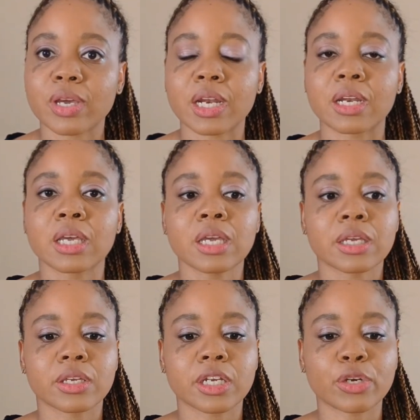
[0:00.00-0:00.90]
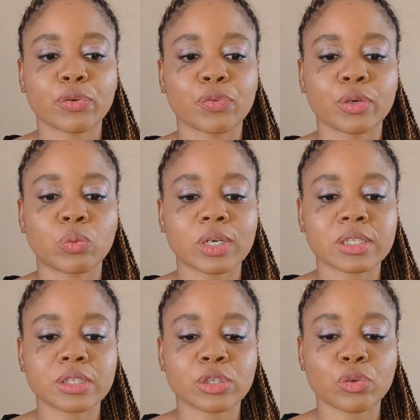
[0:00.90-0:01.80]
And you know, if it
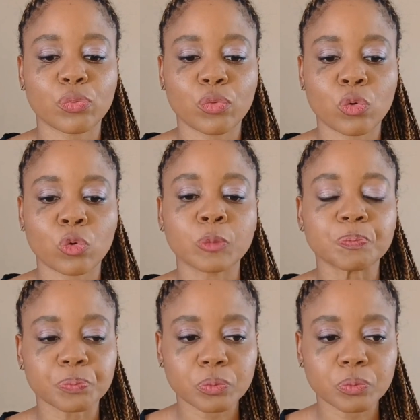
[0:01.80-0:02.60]
wasn't for